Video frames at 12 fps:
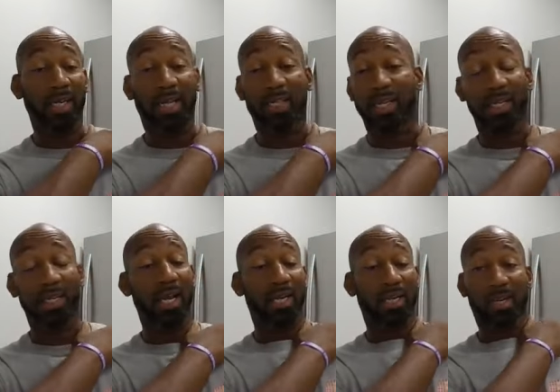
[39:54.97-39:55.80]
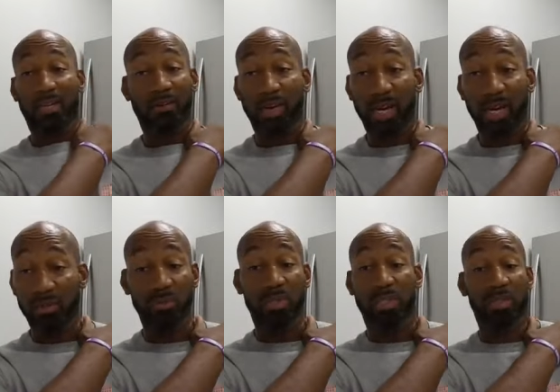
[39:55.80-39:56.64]
And I thank God that I never had
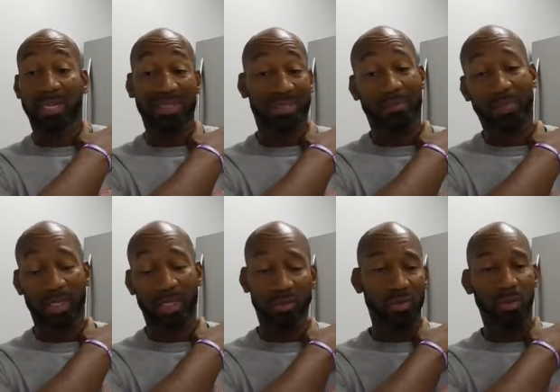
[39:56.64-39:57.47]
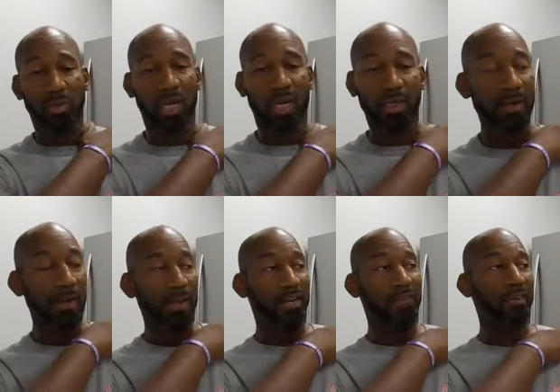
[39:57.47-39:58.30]
to because that's something that you still got to,
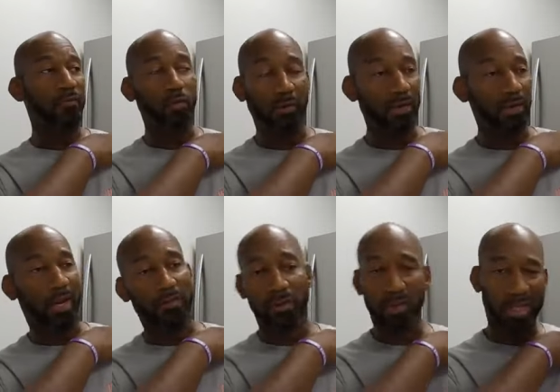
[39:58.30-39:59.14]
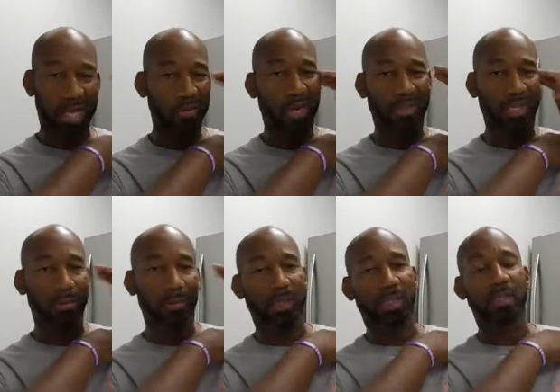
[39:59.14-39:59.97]
even if you give your life to the Lord, it's like you got to think about